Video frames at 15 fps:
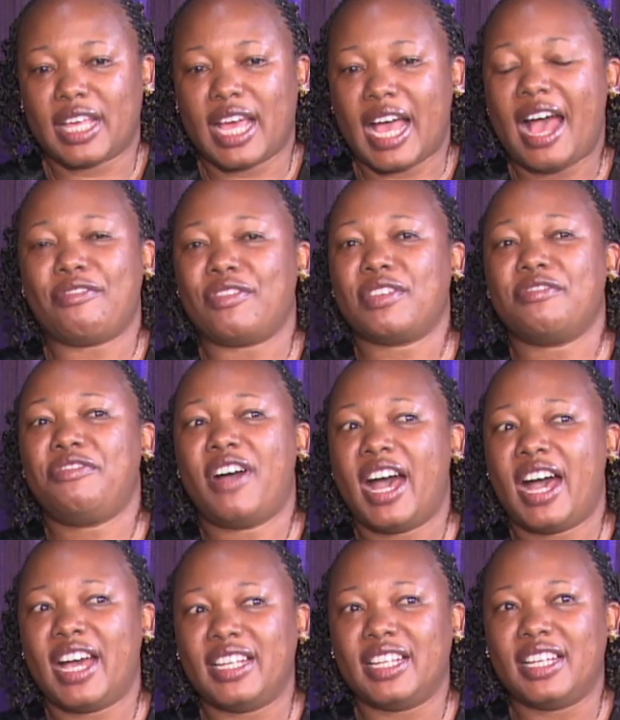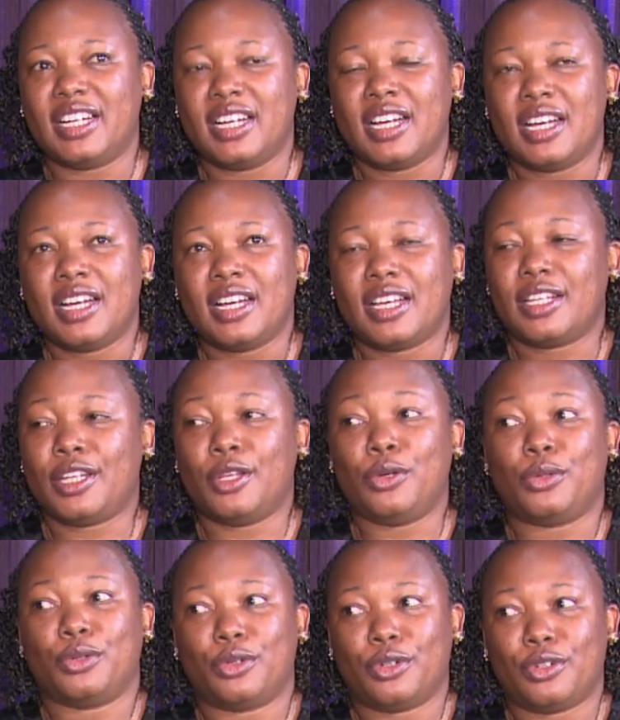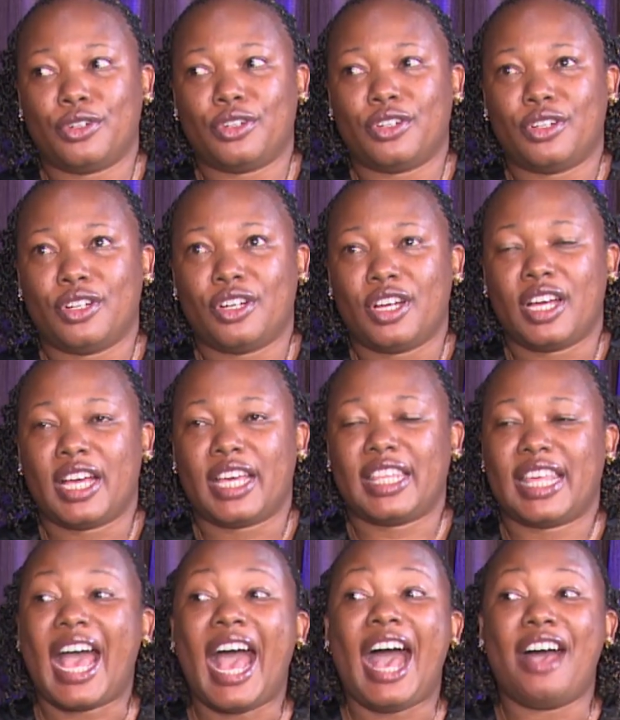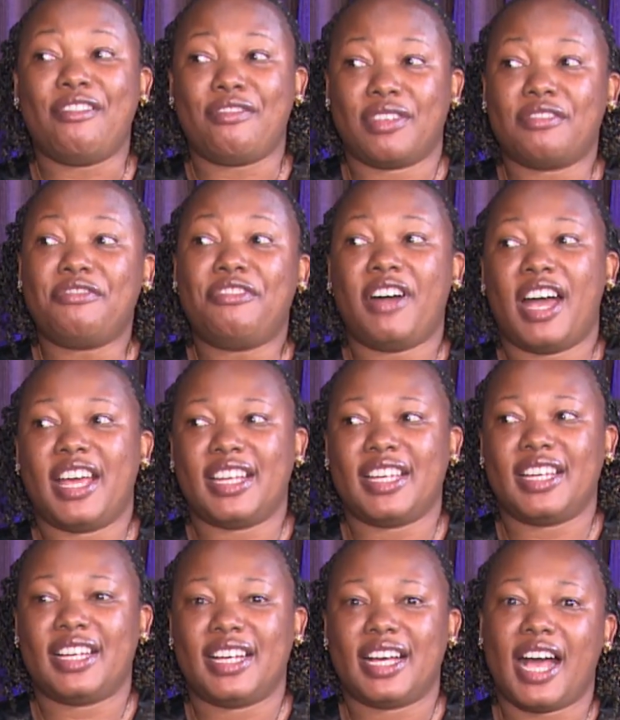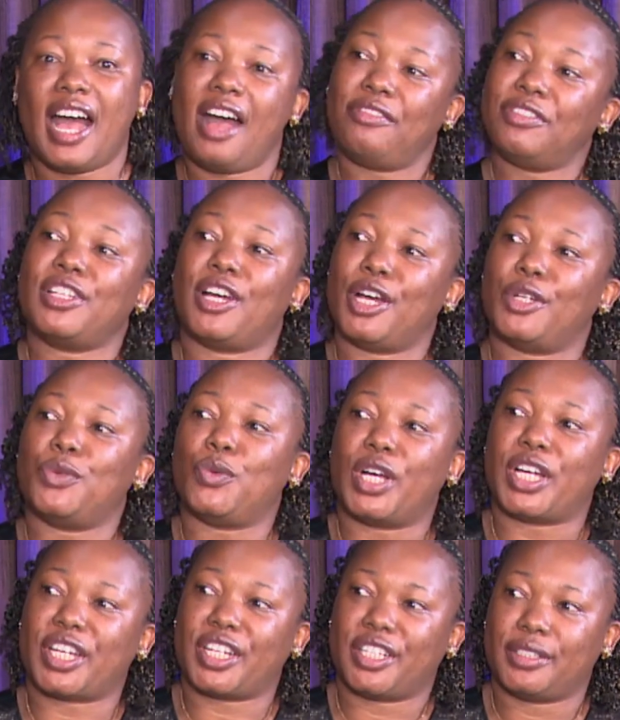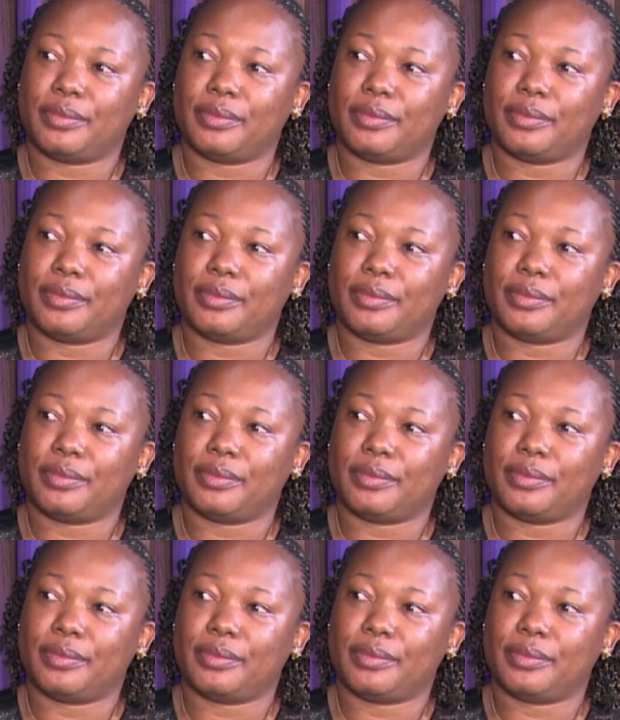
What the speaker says: they're having fun. No, they're having fun after hard work.